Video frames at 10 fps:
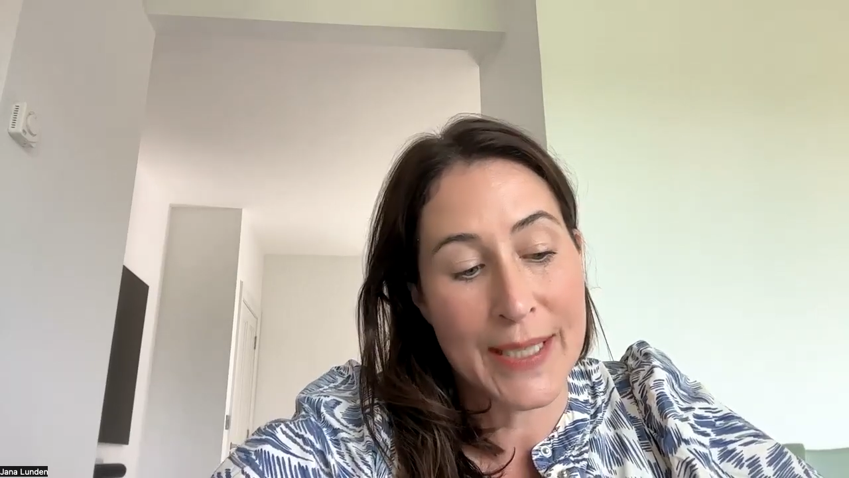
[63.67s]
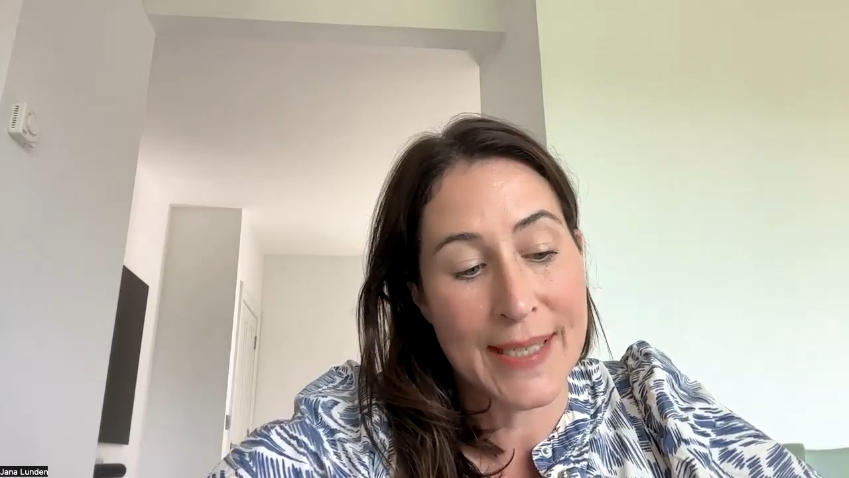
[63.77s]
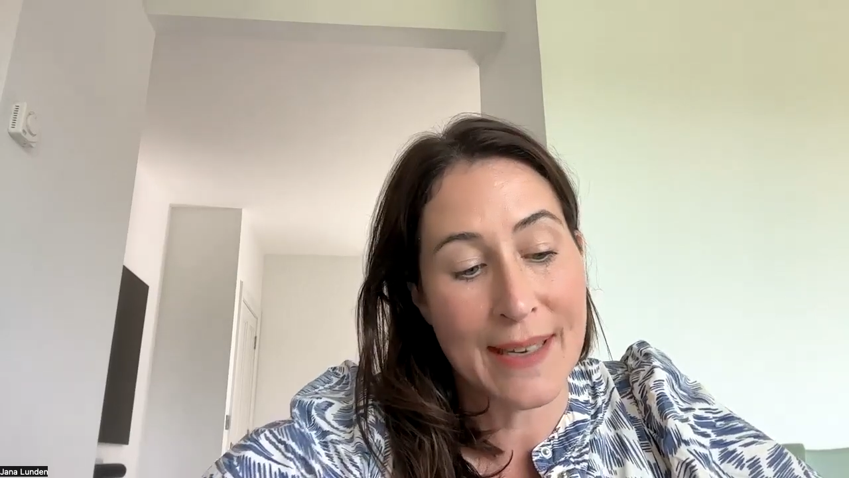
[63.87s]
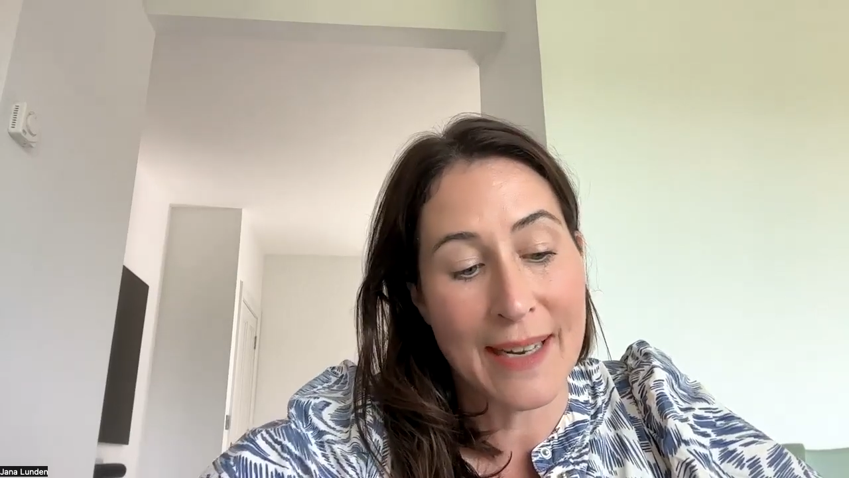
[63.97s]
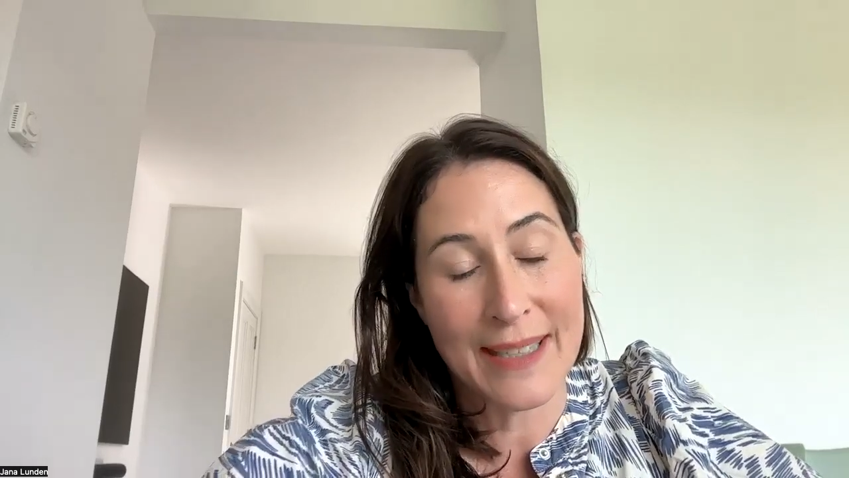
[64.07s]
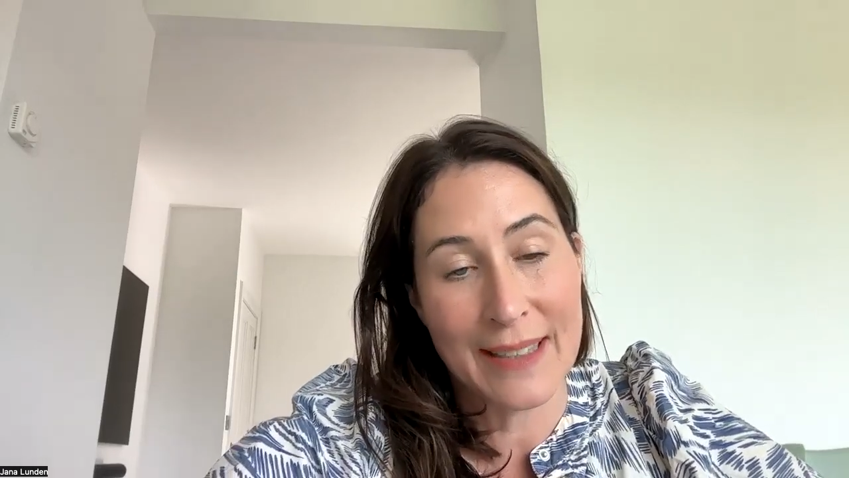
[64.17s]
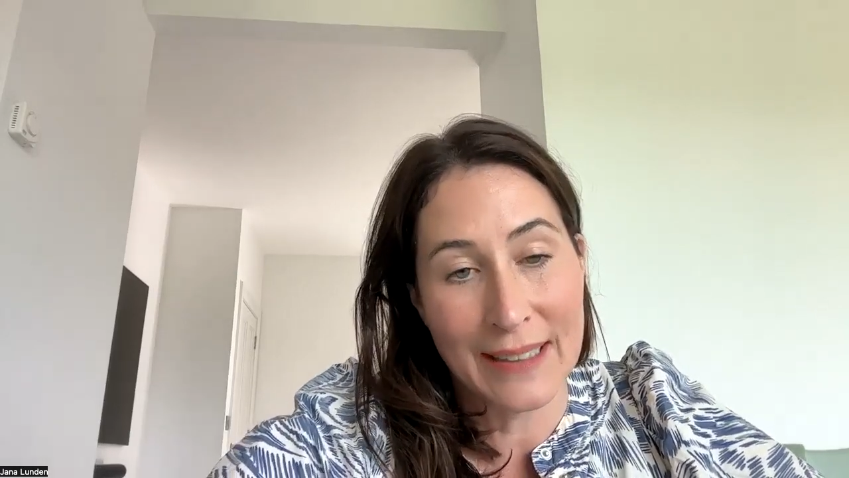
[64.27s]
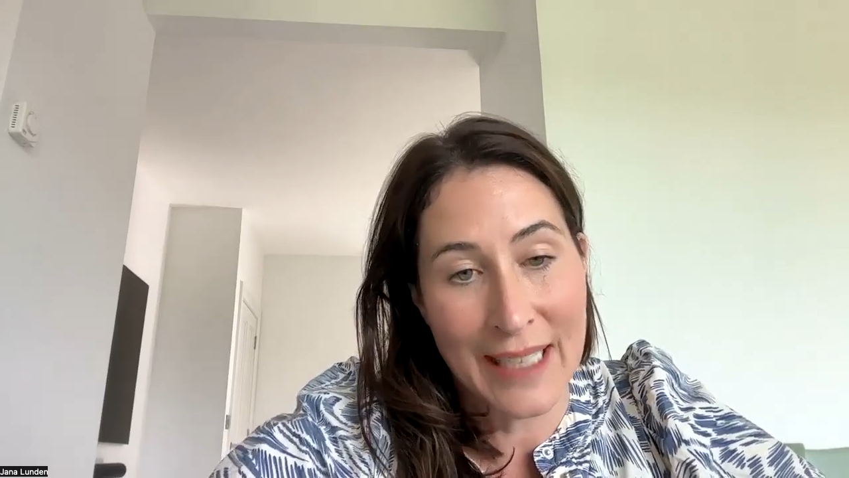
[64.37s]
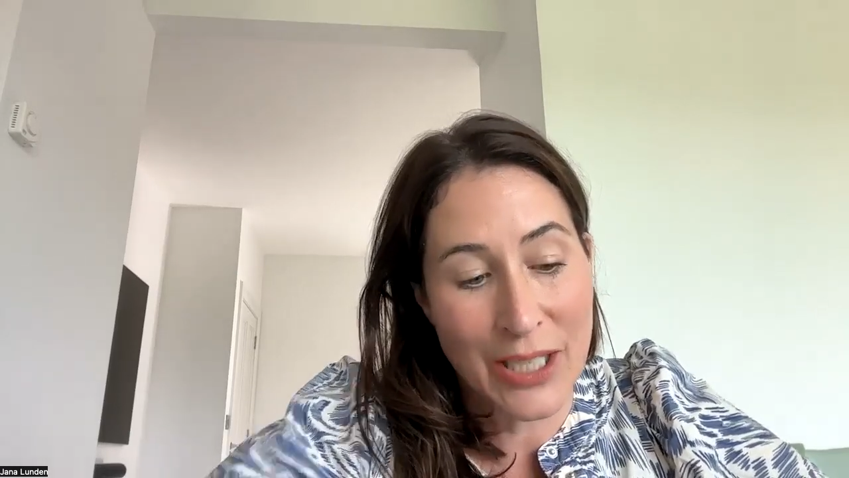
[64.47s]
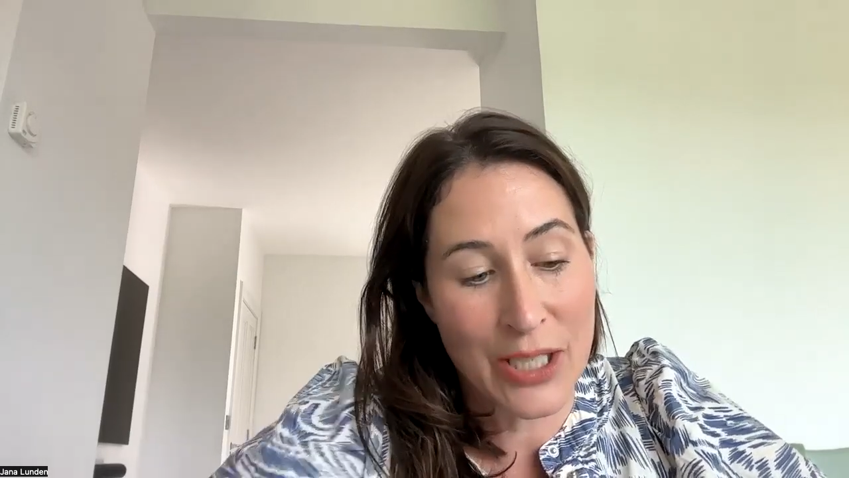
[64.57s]
cite the
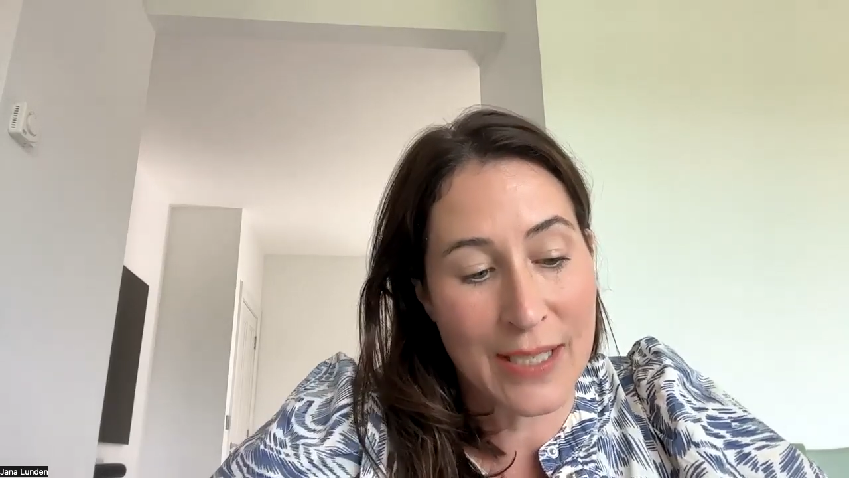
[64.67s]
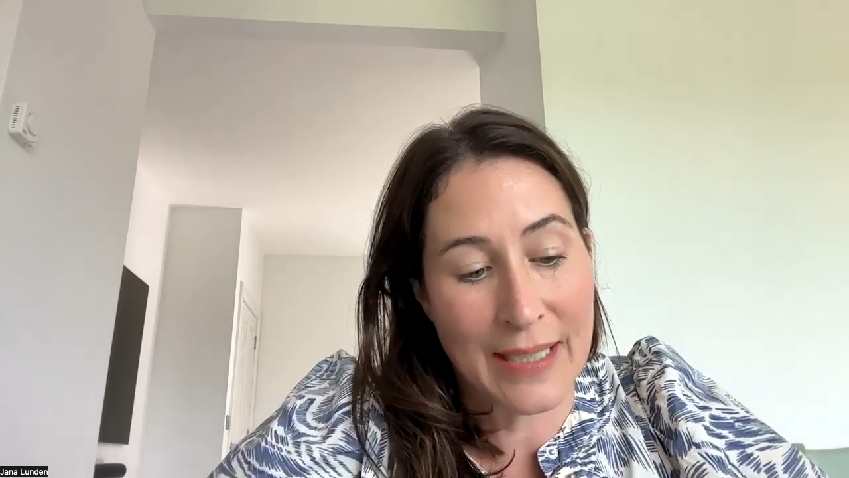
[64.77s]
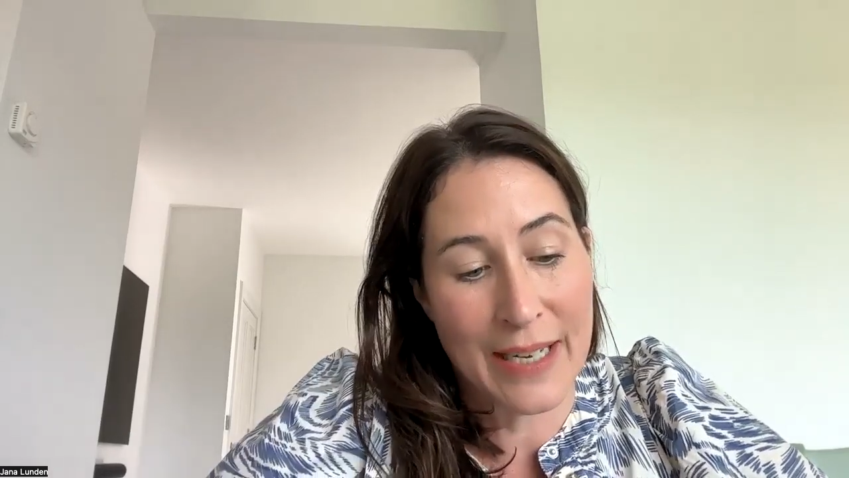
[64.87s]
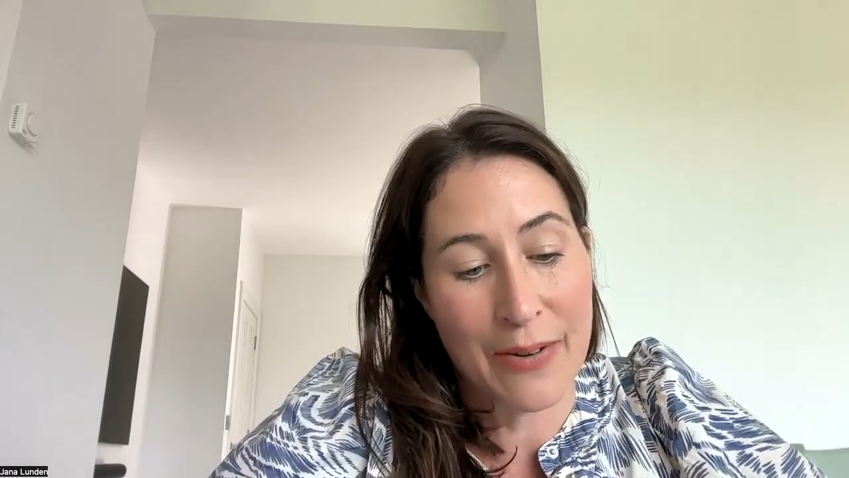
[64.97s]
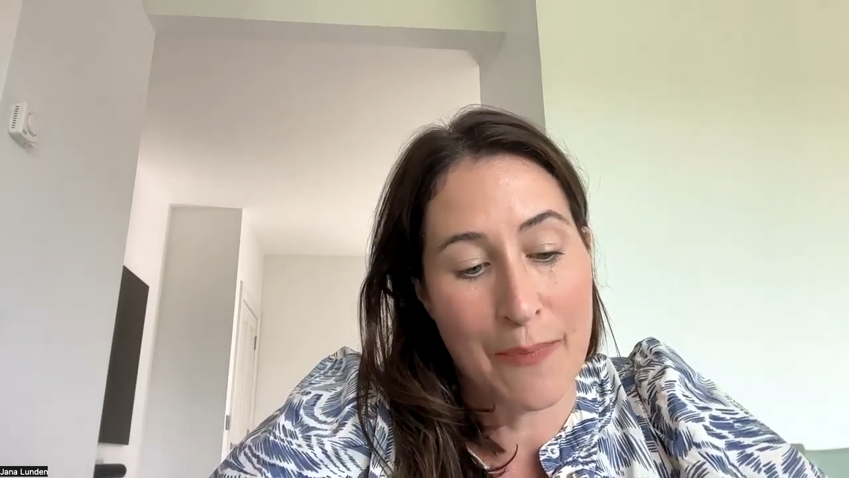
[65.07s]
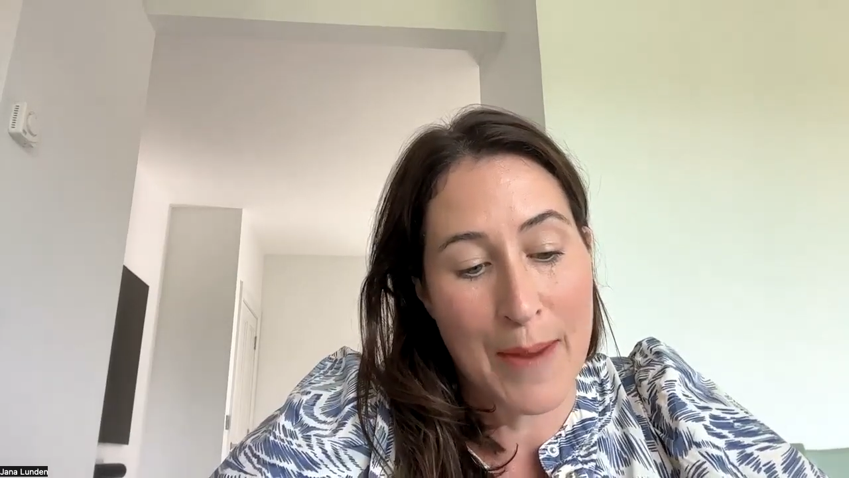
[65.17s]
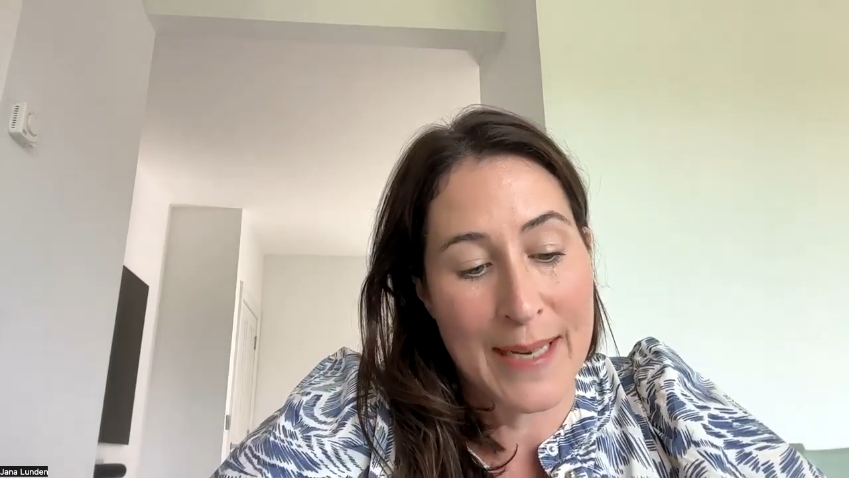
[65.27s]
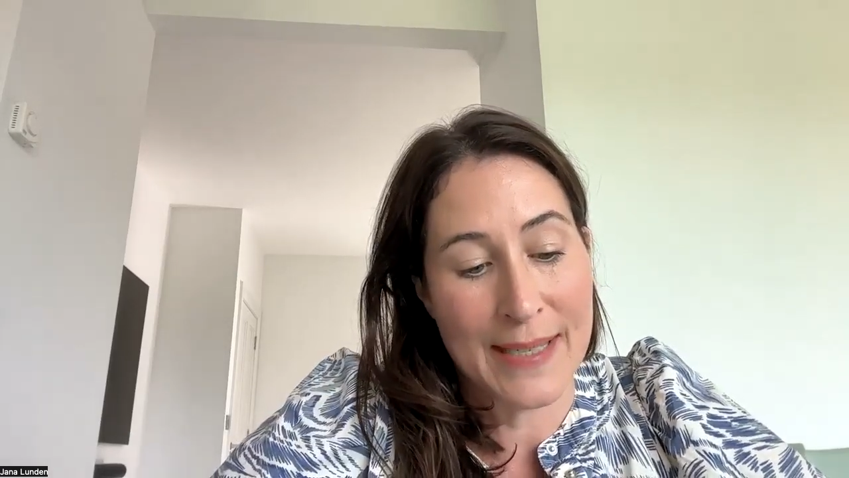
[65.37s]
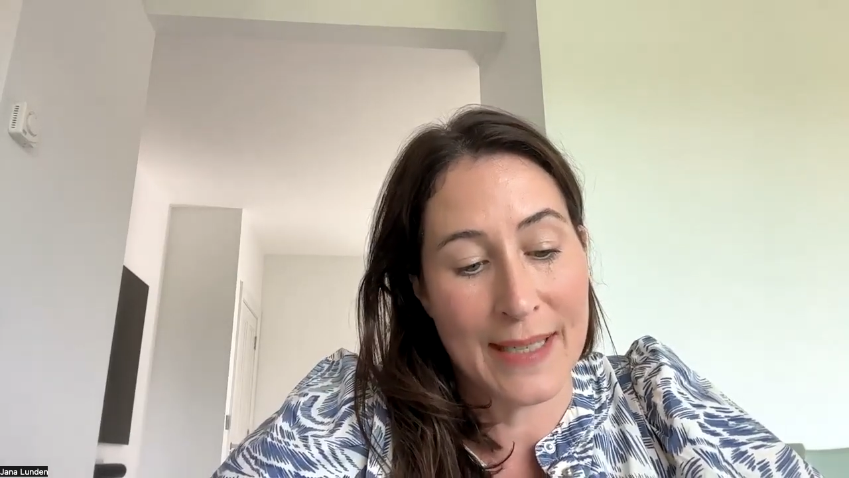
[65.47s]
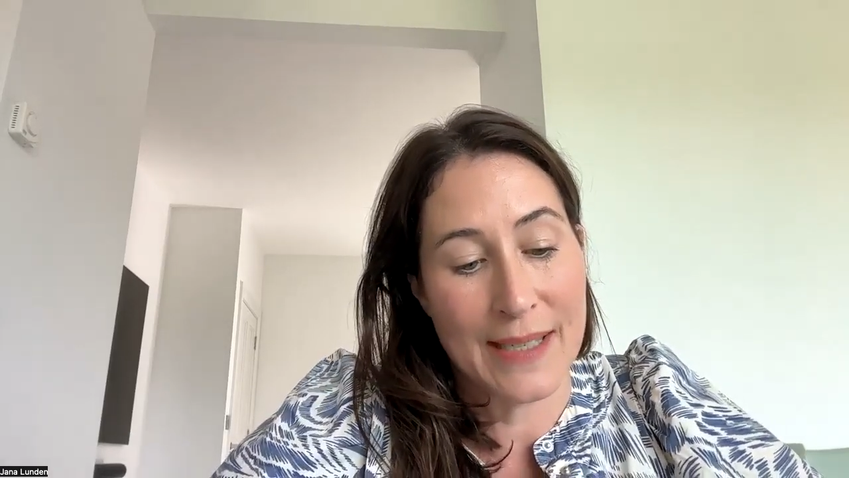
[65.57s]
legislative
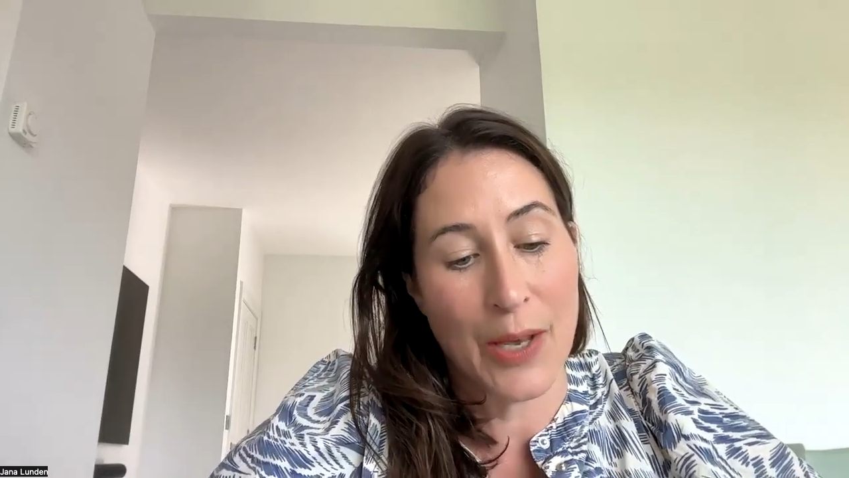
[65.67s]
basis